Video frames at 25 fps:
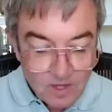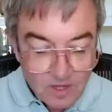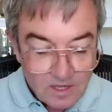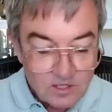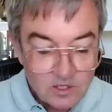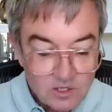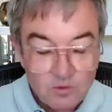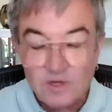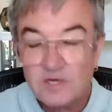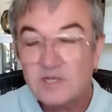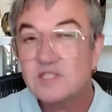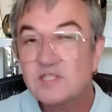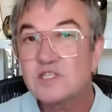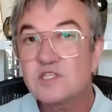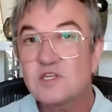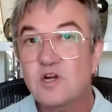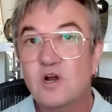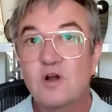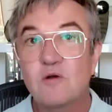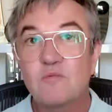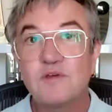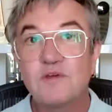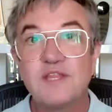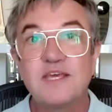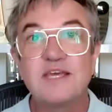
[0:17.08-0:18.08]
So we're going to
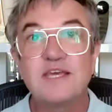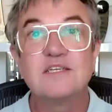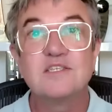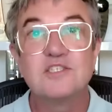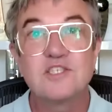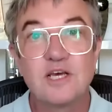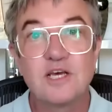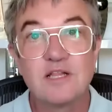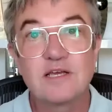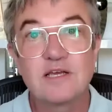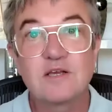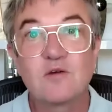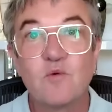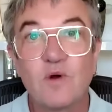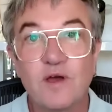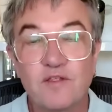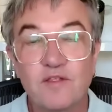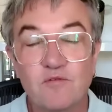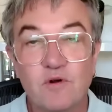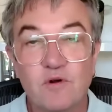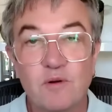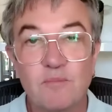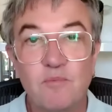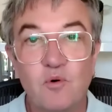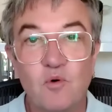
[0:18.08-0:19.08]
start with the Angelic weather
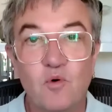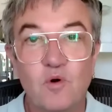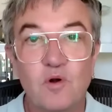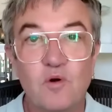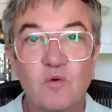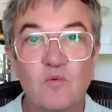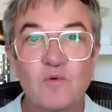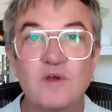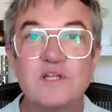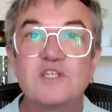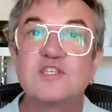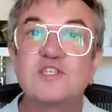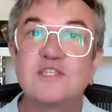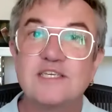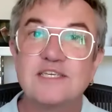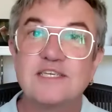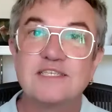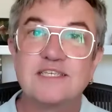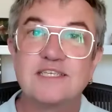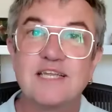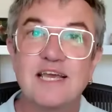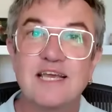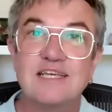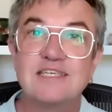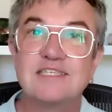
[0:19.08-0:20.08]
report, which
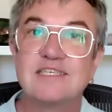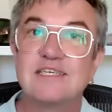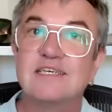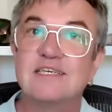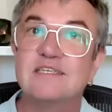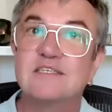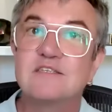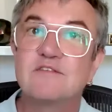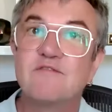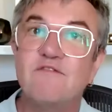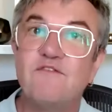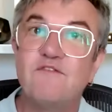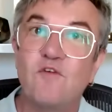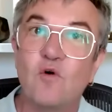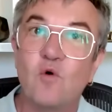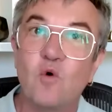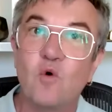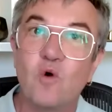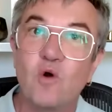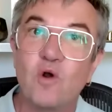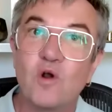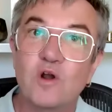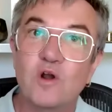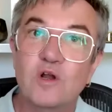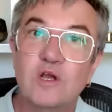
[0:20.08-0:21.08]
these days is
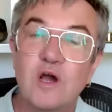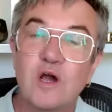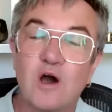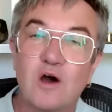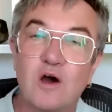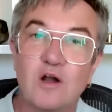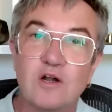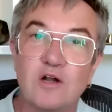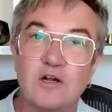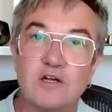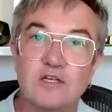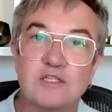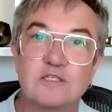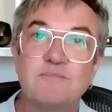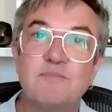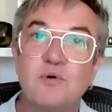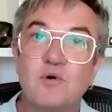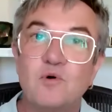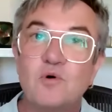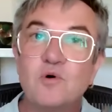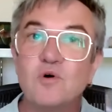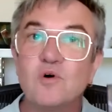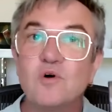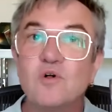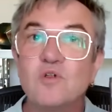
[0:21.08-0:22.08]
four cards
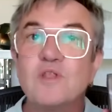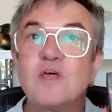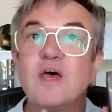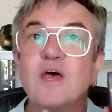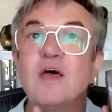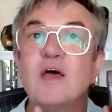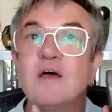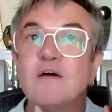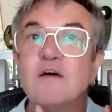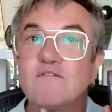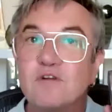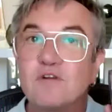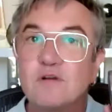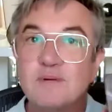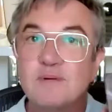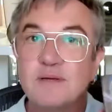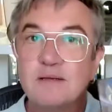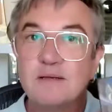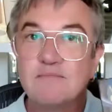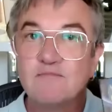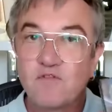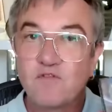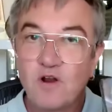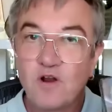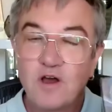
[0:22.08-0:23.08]
pulled
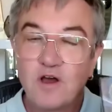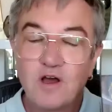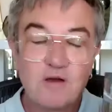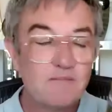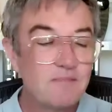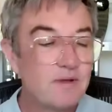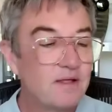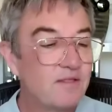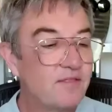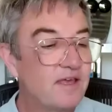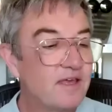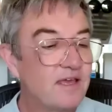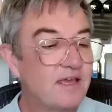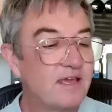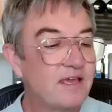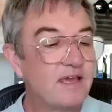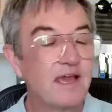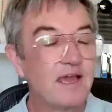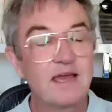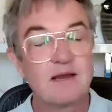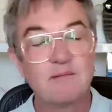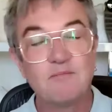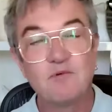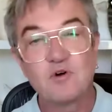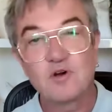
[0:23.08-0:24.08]
from the
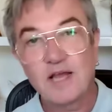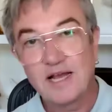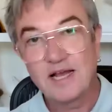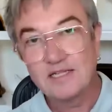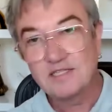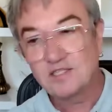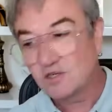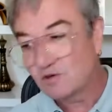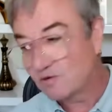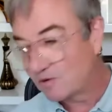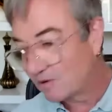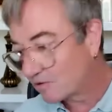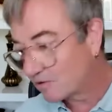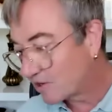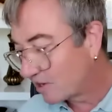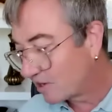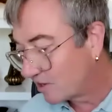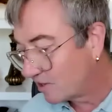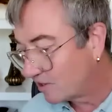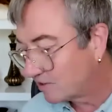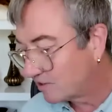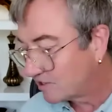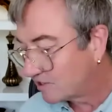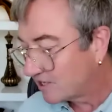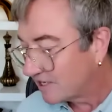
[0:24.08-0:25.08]
Animal Guides Tarot
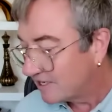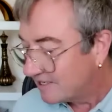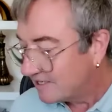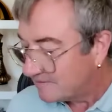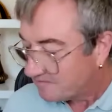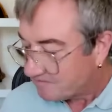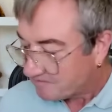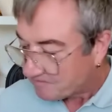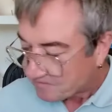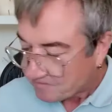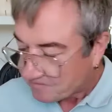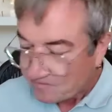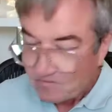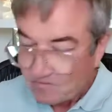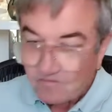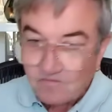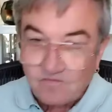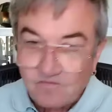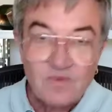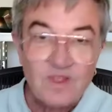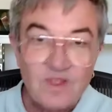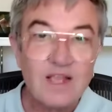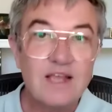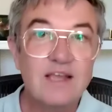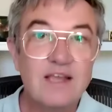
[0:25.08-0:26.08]
Cards.
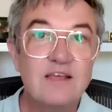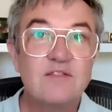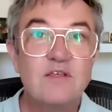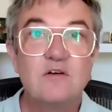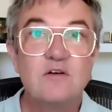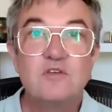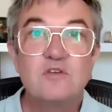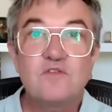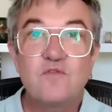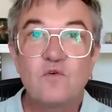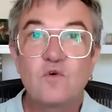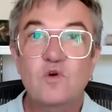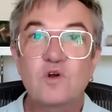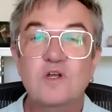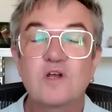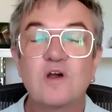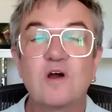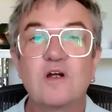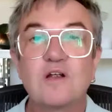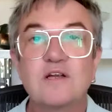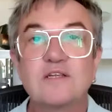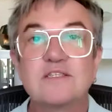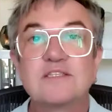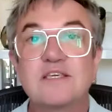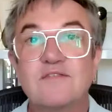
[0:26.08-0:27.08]
And those four
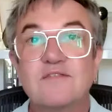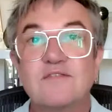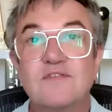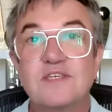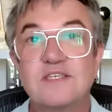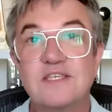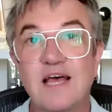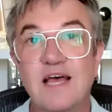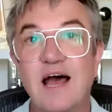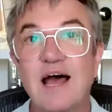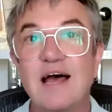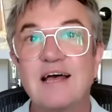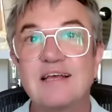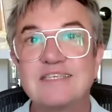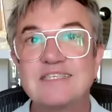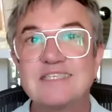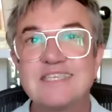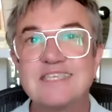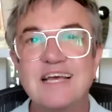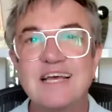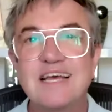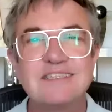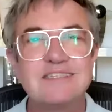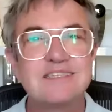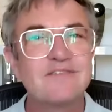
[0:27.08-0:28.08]
cards give us a
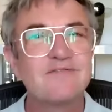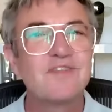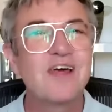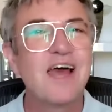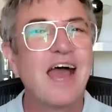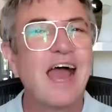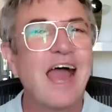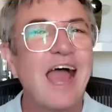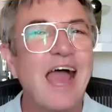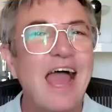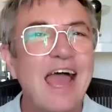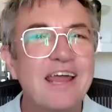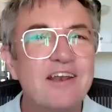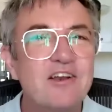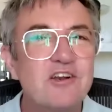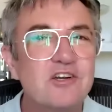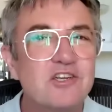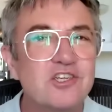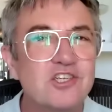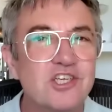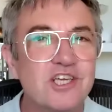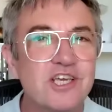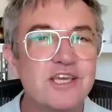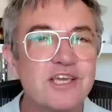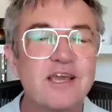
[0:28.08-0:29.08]
sense of the
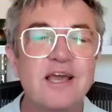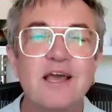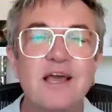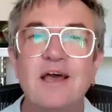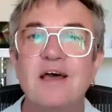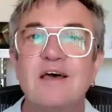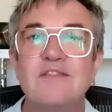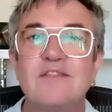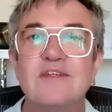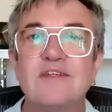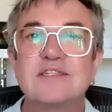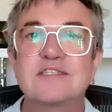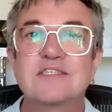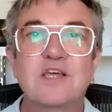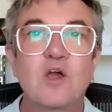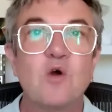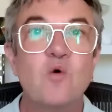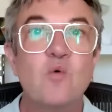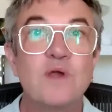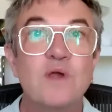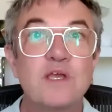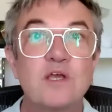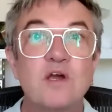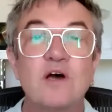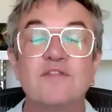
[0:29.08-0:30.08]
energy that's
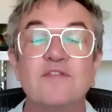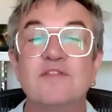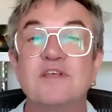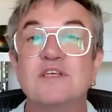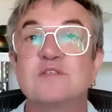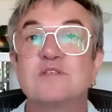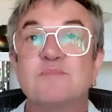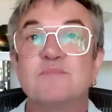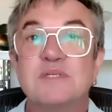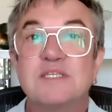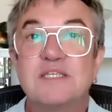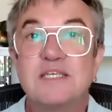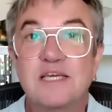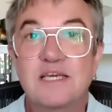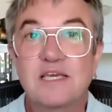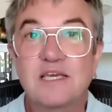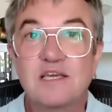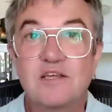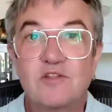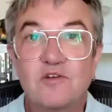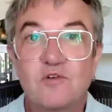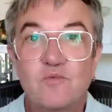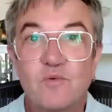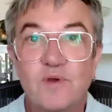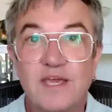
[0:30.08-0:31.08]
going on this
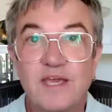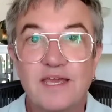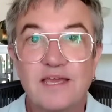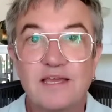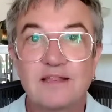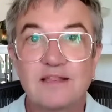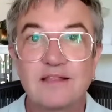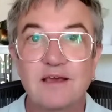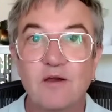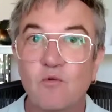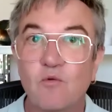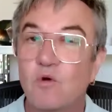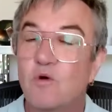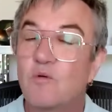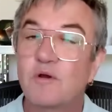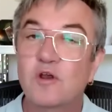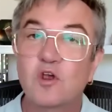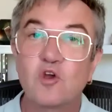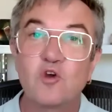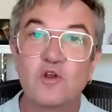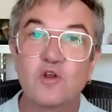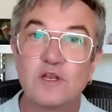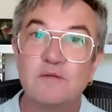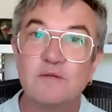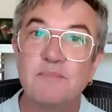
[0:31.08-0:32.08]
particular week that we're
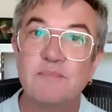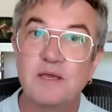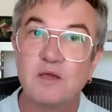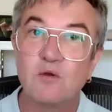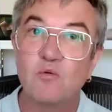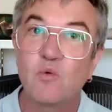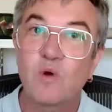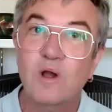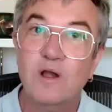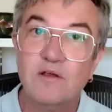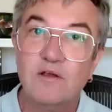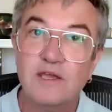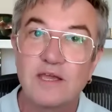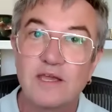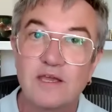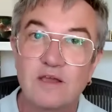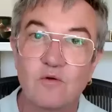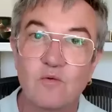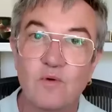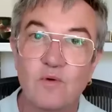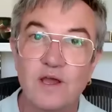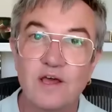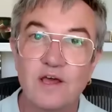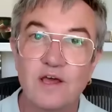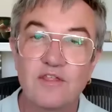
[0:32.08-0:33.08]
going to be working
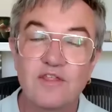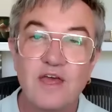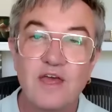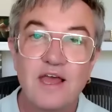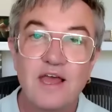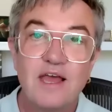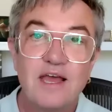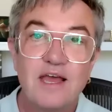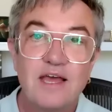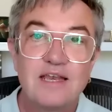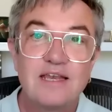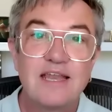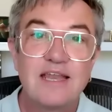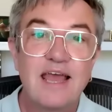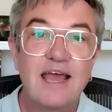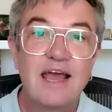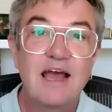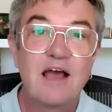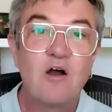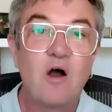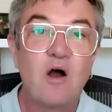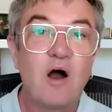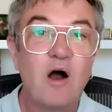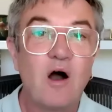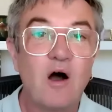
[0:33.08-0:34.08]
with.
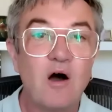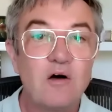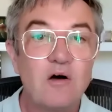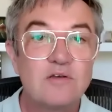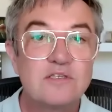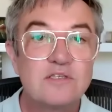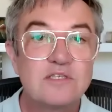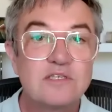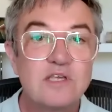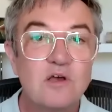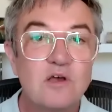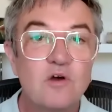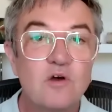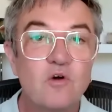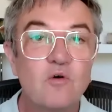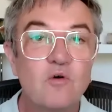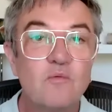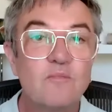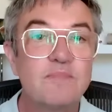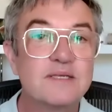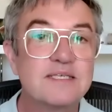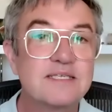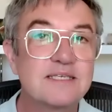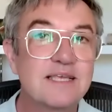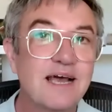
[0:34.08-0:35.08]
Now, also,
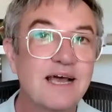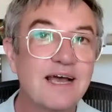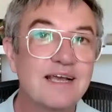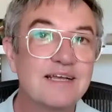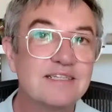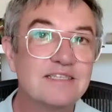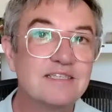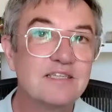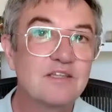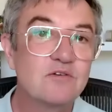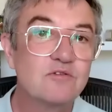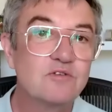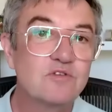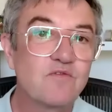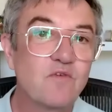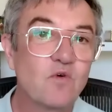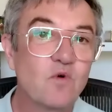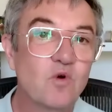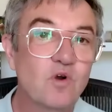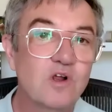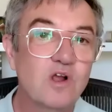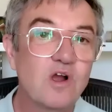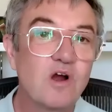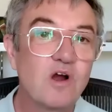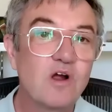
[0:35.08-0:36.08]
besides those
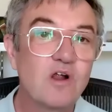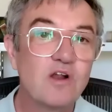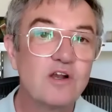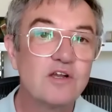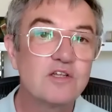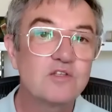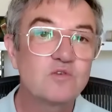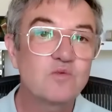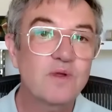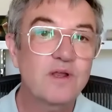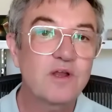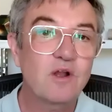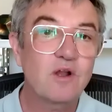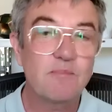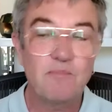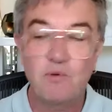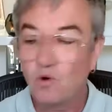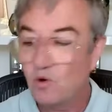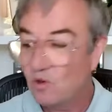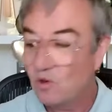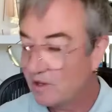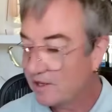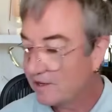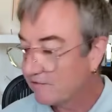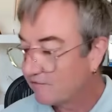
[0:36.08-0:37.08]
four cards, we are
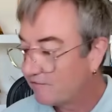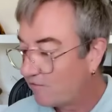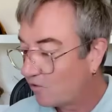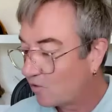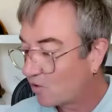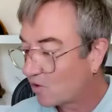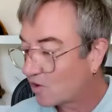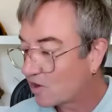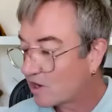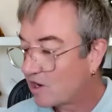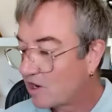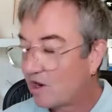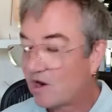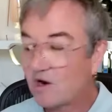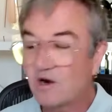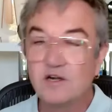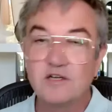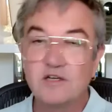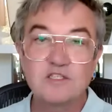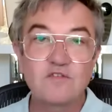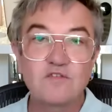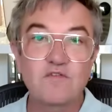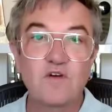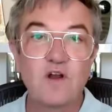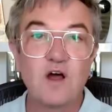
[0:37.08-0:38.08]
pulling four
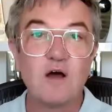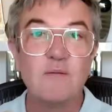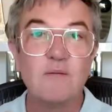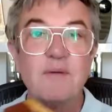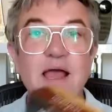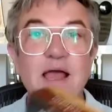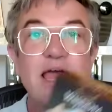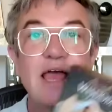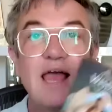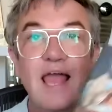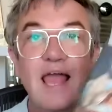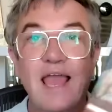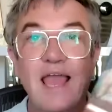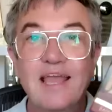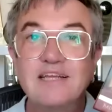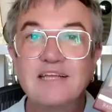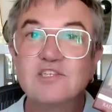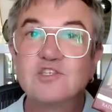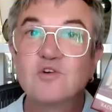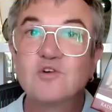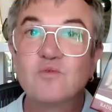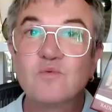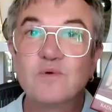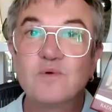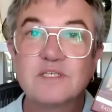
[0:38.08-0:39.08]
cards from
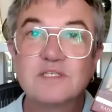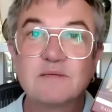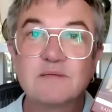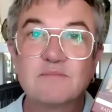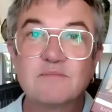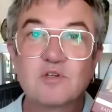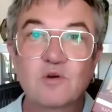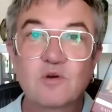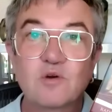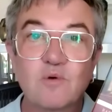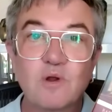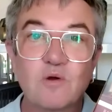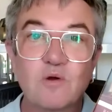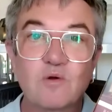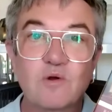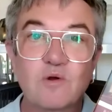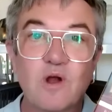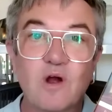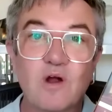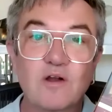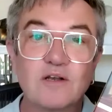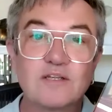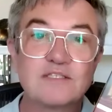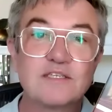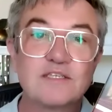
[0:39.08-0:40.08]
Angel Wisdom Tarot
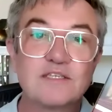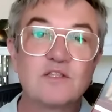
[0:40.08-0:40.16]
cards.